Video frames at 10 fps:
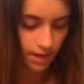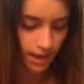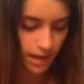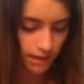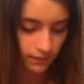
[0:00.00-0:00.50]

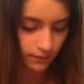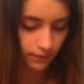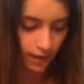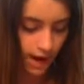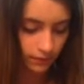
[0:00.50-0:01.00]
And
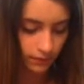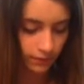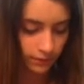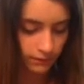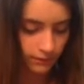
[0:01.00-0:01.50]
as you
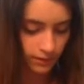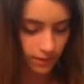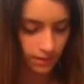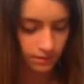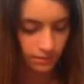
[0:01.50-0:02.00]
can
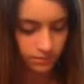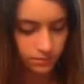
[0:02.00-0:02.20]
see,